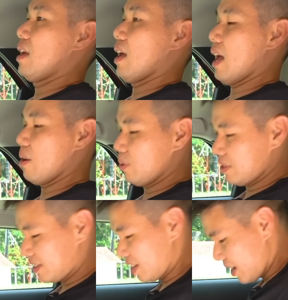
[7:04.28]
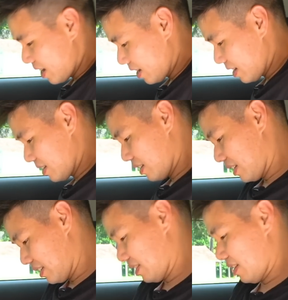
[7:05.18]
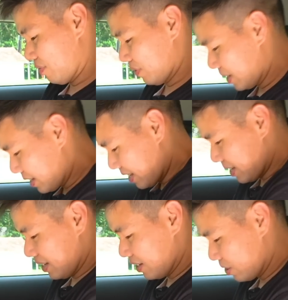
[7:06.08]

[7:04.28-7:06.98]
I would say it's definitely